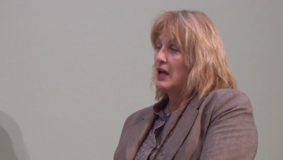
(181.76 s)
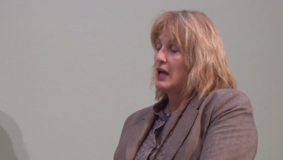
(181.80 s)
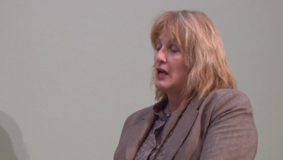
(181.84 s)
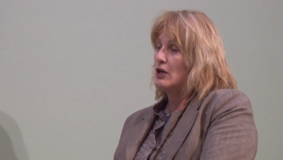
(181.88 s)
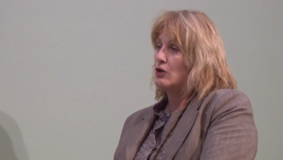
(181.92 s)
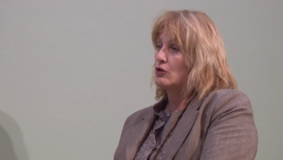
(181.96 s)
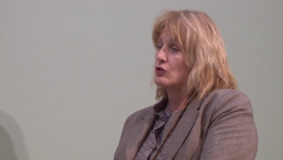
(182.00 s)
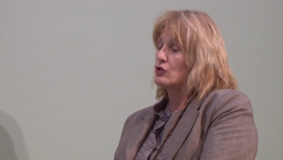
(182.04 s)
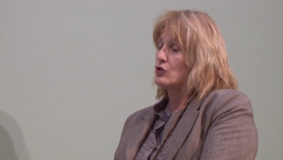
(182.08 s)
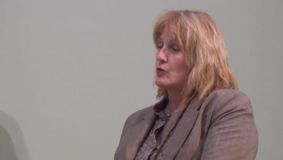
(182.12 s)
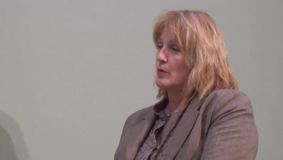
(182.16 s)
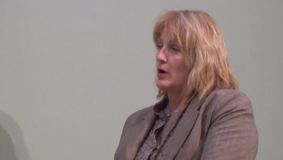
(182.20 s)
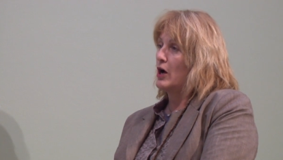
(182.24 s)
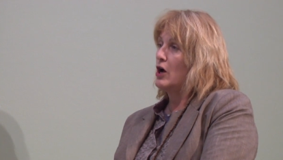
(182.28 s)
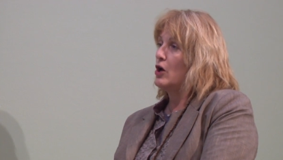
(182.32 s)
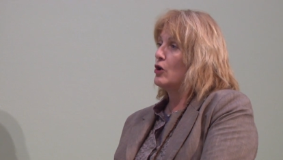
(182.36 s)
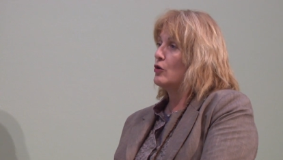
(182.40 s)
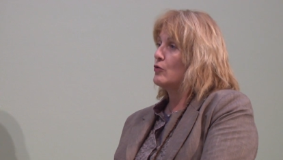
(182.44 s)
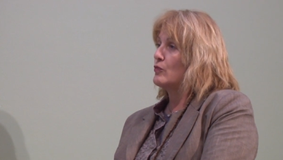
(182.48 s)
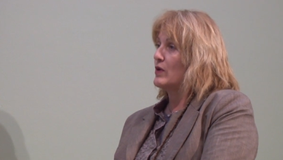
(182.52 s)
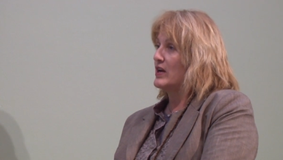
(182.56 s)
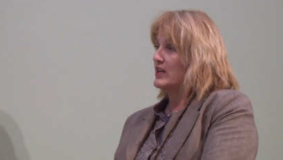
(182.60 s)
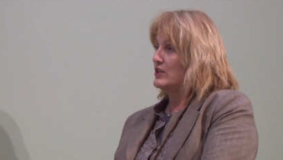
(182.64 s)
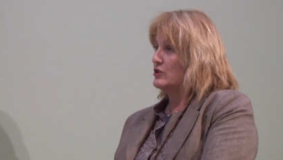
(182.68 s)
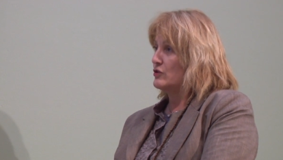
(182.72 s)
He looked to a
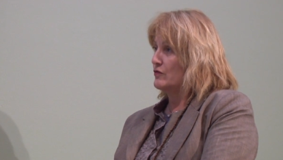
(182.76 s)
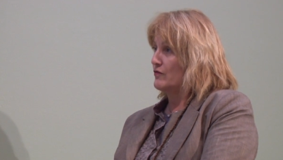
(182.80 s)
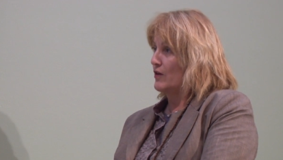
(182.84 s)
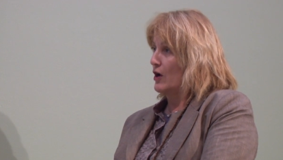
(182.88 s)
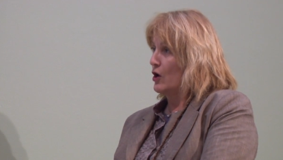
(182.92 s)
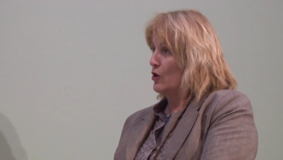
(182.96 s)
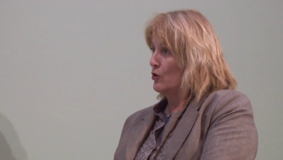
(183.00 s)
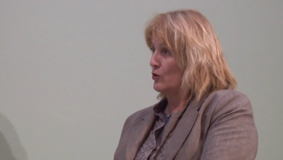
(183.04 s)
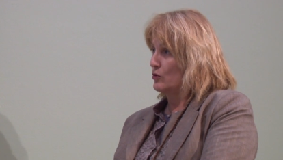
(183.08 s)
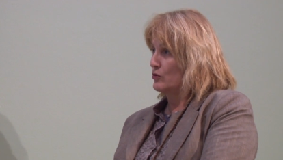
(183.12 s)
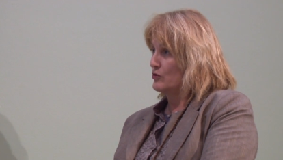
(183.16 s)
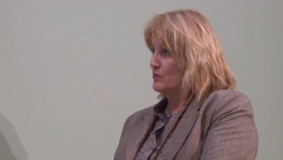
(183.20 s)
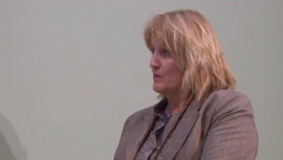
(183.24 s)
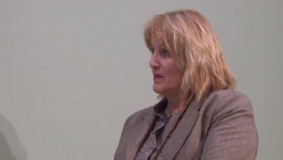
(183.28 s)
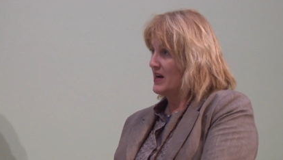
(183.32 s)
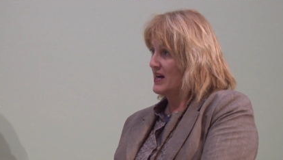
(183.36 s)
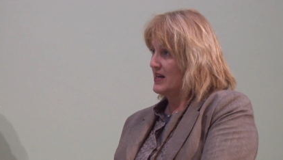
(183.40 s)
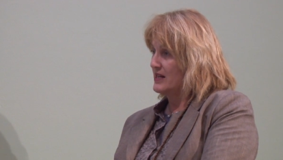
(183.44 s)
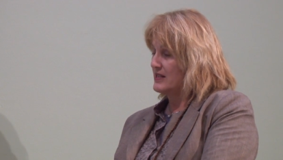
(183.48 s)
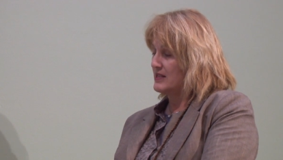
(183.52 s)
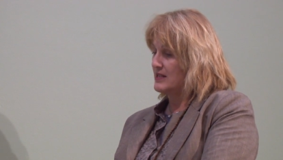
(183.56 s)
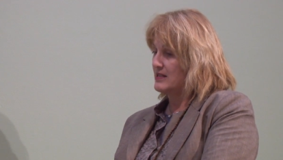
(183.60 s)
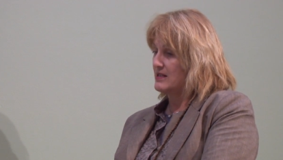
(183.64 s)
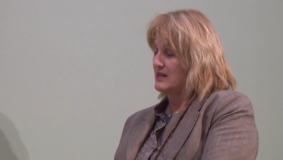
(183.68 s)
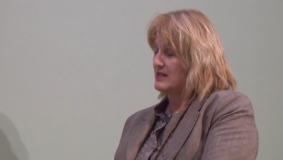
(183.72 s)
whole range of old
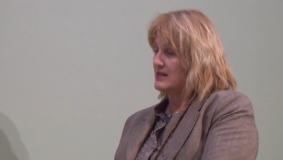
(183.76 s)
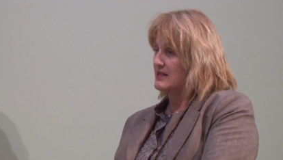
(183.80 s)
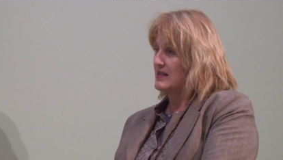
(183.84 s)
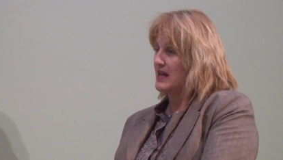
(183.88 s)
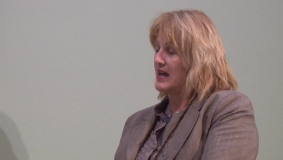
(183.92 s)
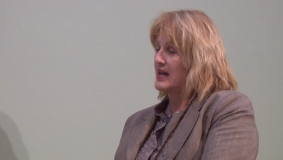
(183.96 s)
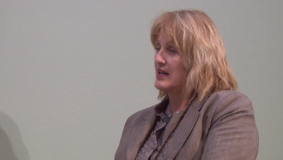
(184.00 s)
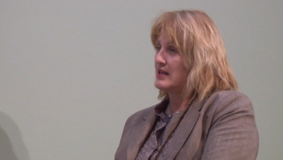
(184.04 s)
masters,